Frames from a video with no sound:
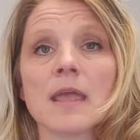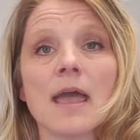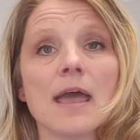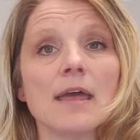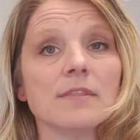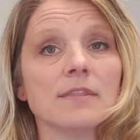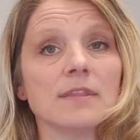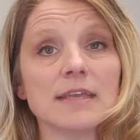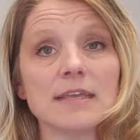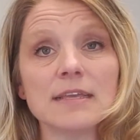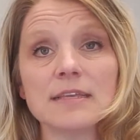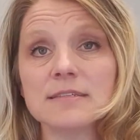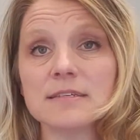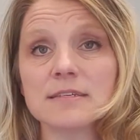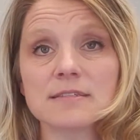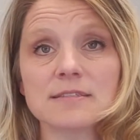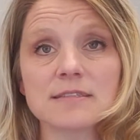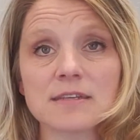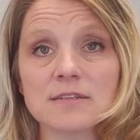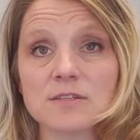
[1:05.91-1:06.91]
And the
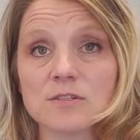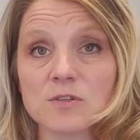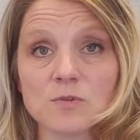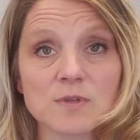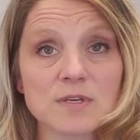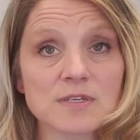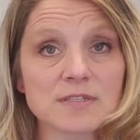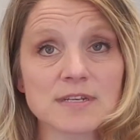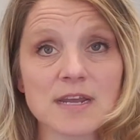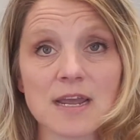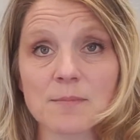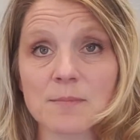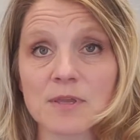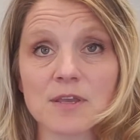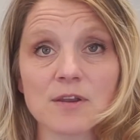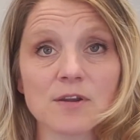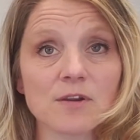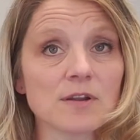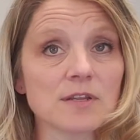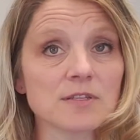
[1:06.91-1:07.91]
easiest thing to do this time of
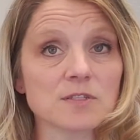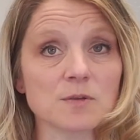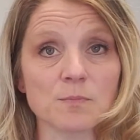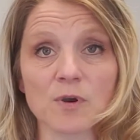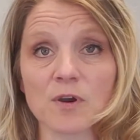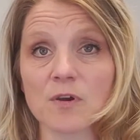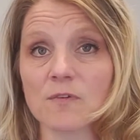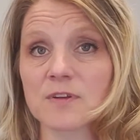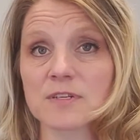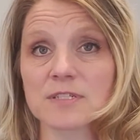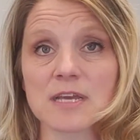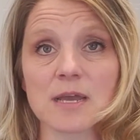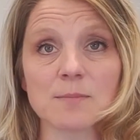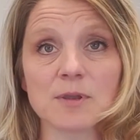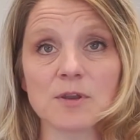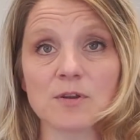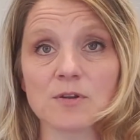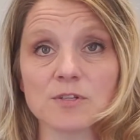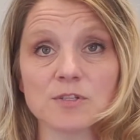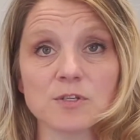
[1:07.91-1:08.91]
year, and it's a perfect time of
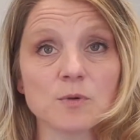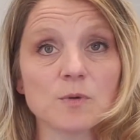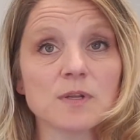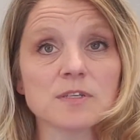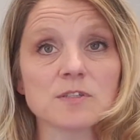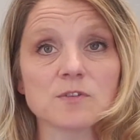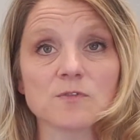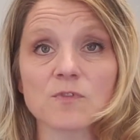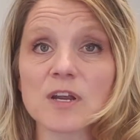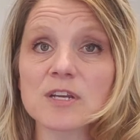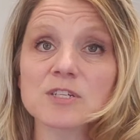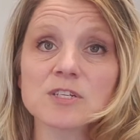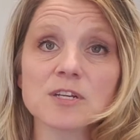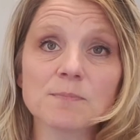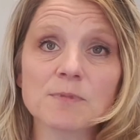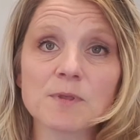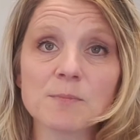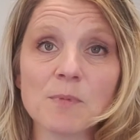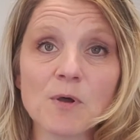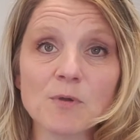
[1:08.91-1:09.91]
year to do it, is freshen
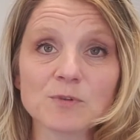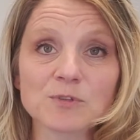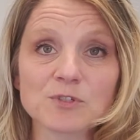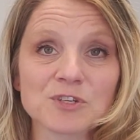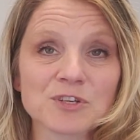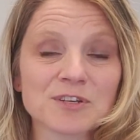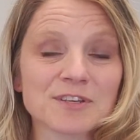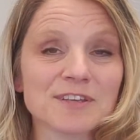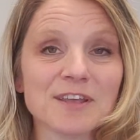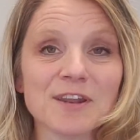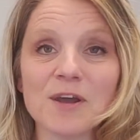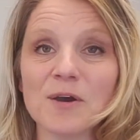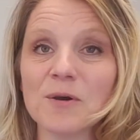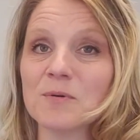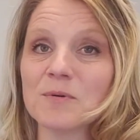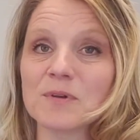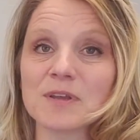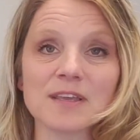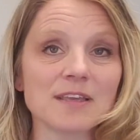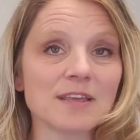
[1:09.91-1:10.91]
up the mulch.
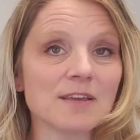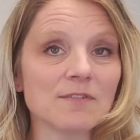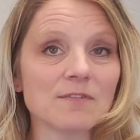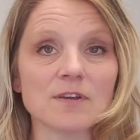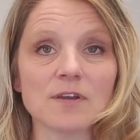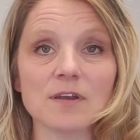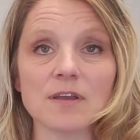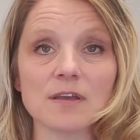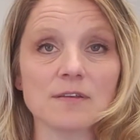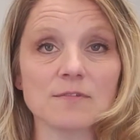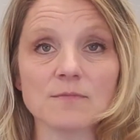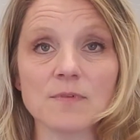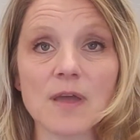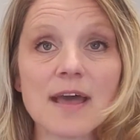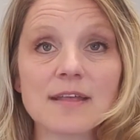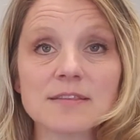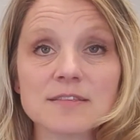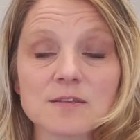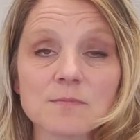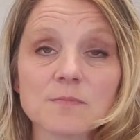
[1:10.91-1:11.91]

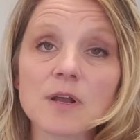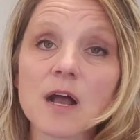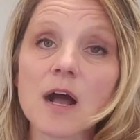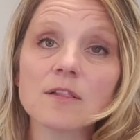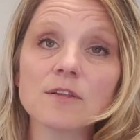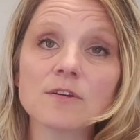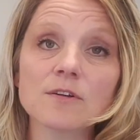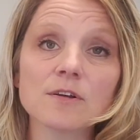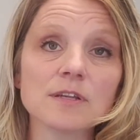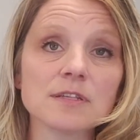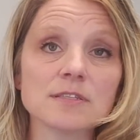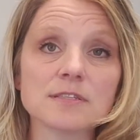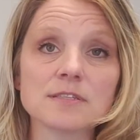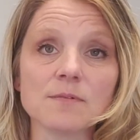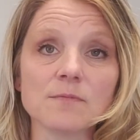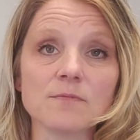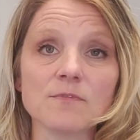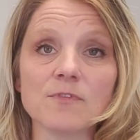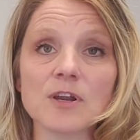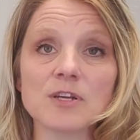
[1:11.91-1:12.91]
Add some color and
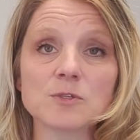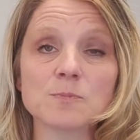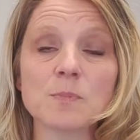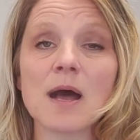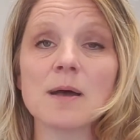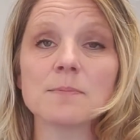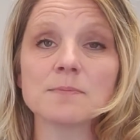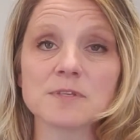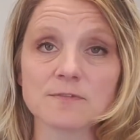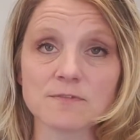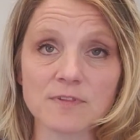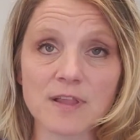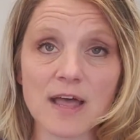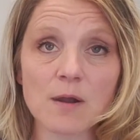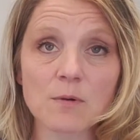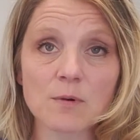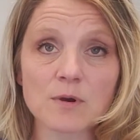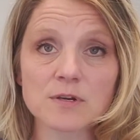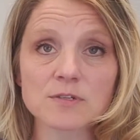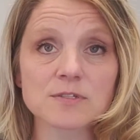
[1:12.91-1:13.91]
some fresh pops of
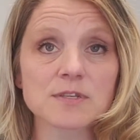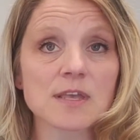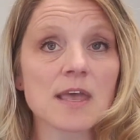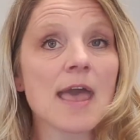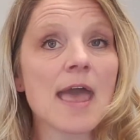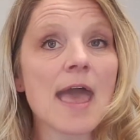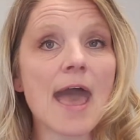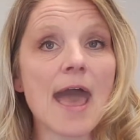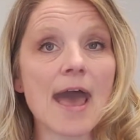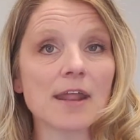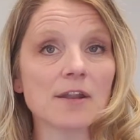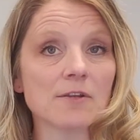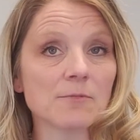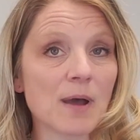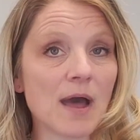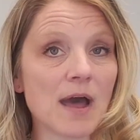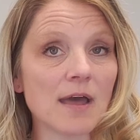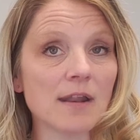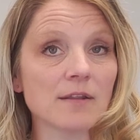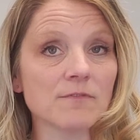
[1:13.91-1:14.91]
flowers, add a
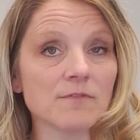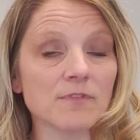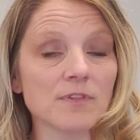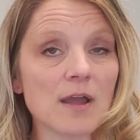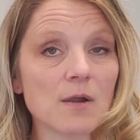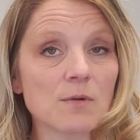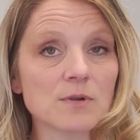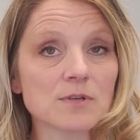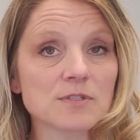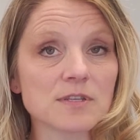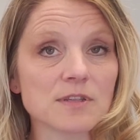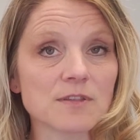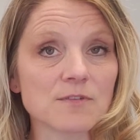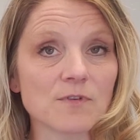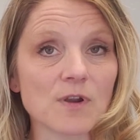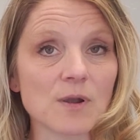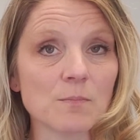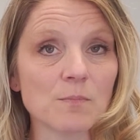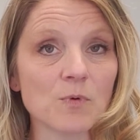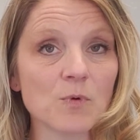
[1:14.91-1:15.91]
potted flowers to the
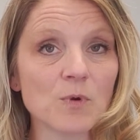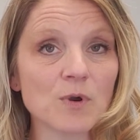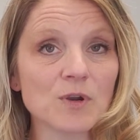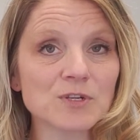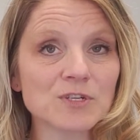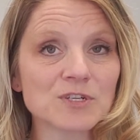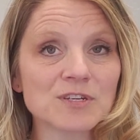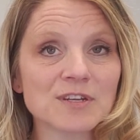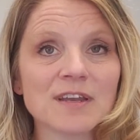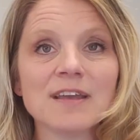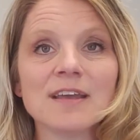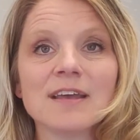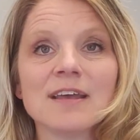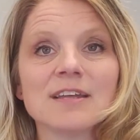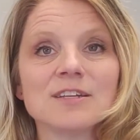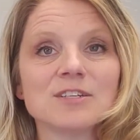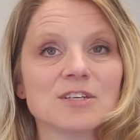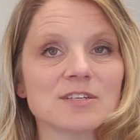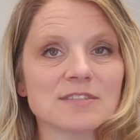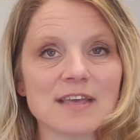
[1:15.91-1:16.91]
front porch.
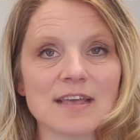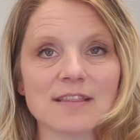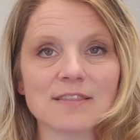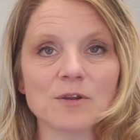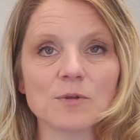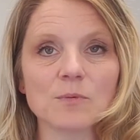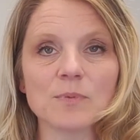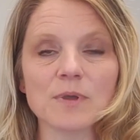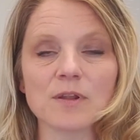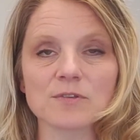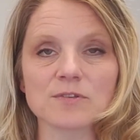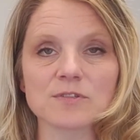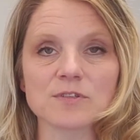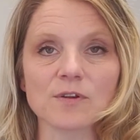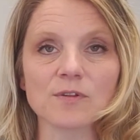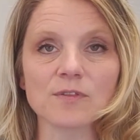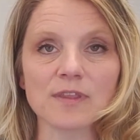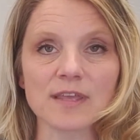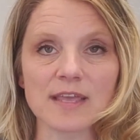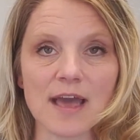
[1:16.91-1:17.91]
Just that little bit will
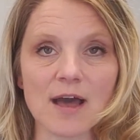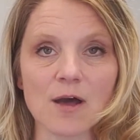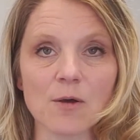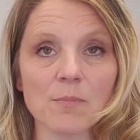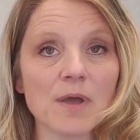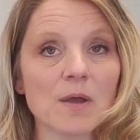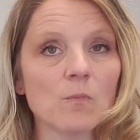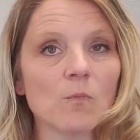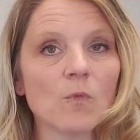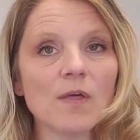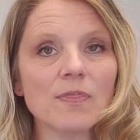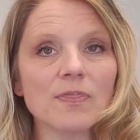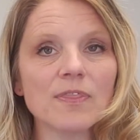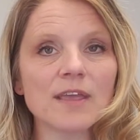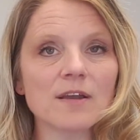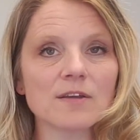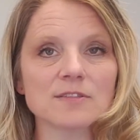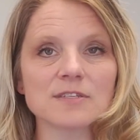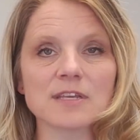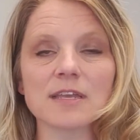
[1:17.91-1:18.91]
certainly help. And one
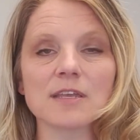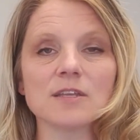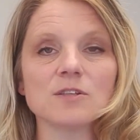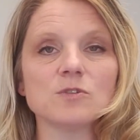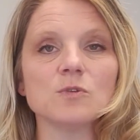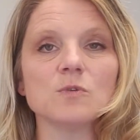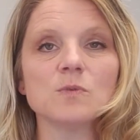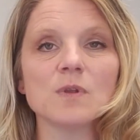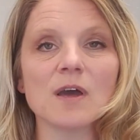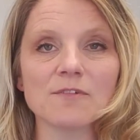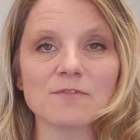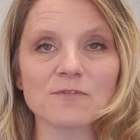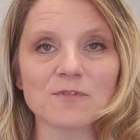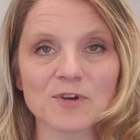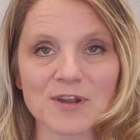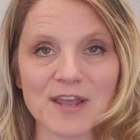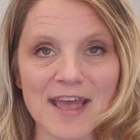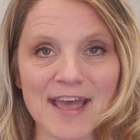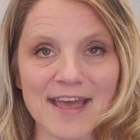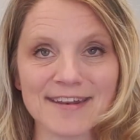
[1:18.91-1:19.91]
thing I'll tell you, do not
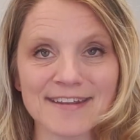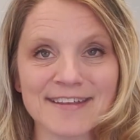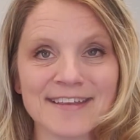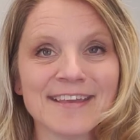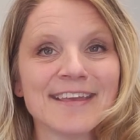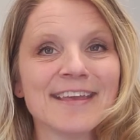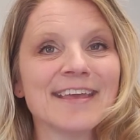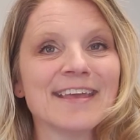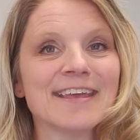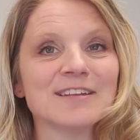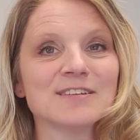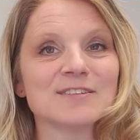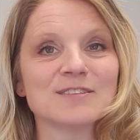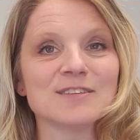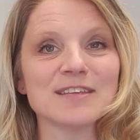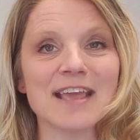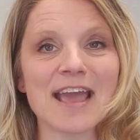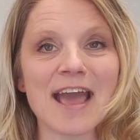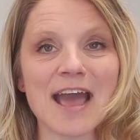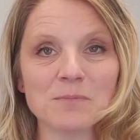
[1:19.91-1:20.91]
forget, it is
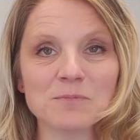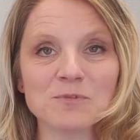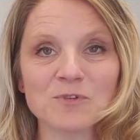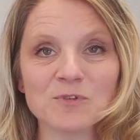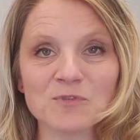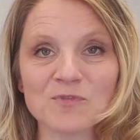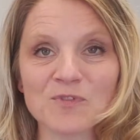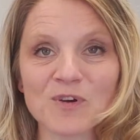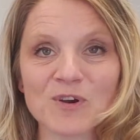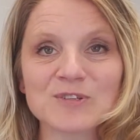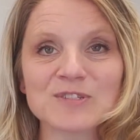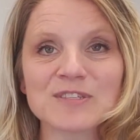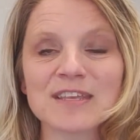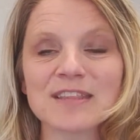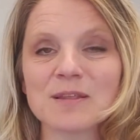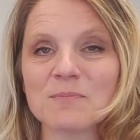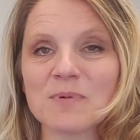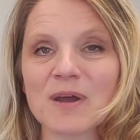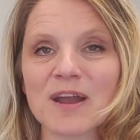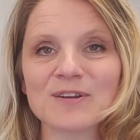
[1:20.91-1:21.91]
the absolute first thing
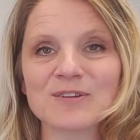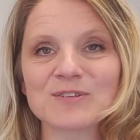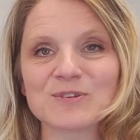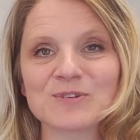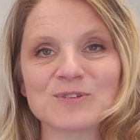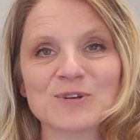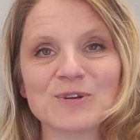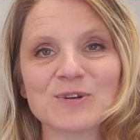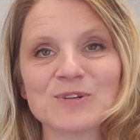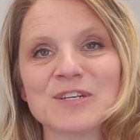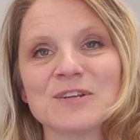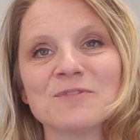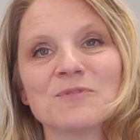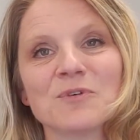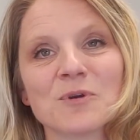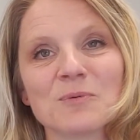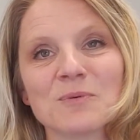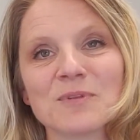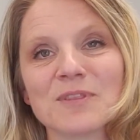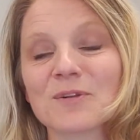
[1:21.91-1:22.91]
that buyers are searching
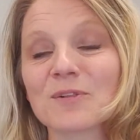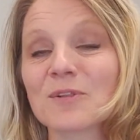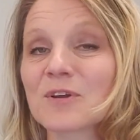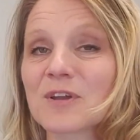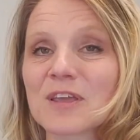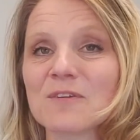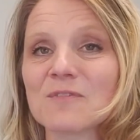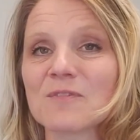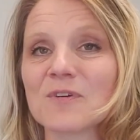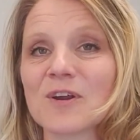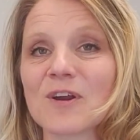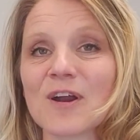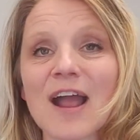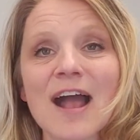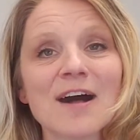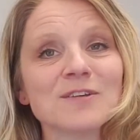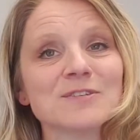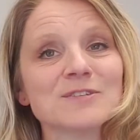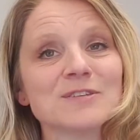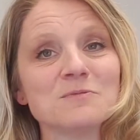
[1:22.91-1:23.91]
for when they're looking for your
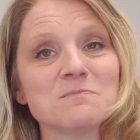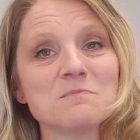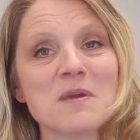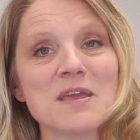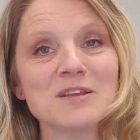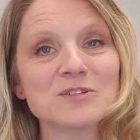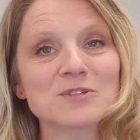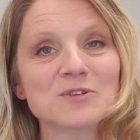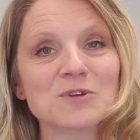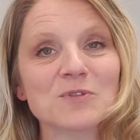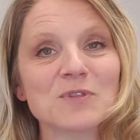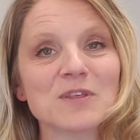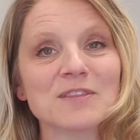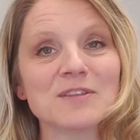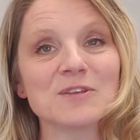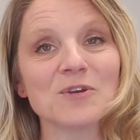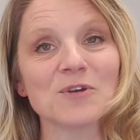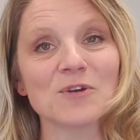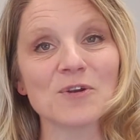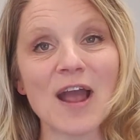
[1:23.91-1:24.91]
house is make sure
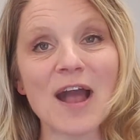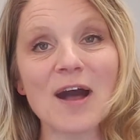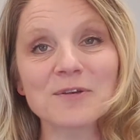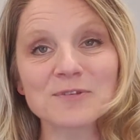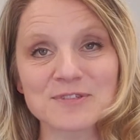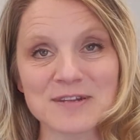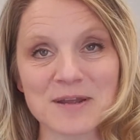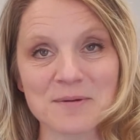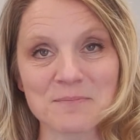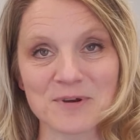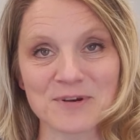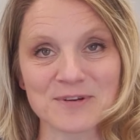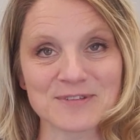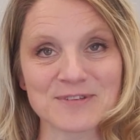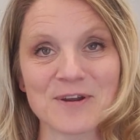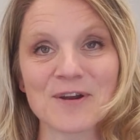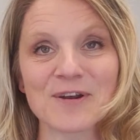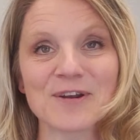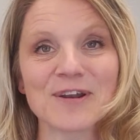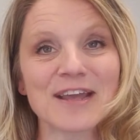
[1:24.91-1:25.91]
that your house numbers
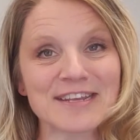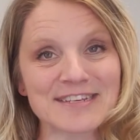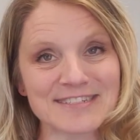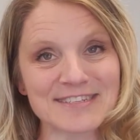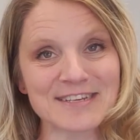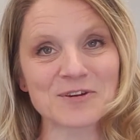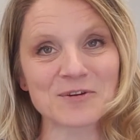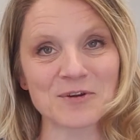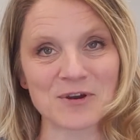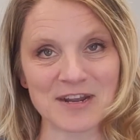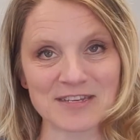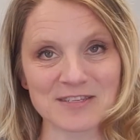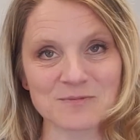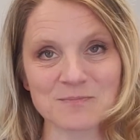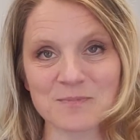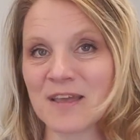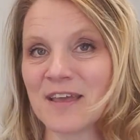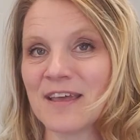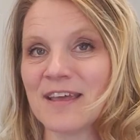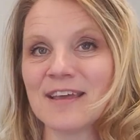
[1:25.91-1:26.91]
are nice and
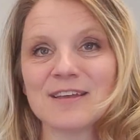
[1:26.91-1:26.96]
crisp.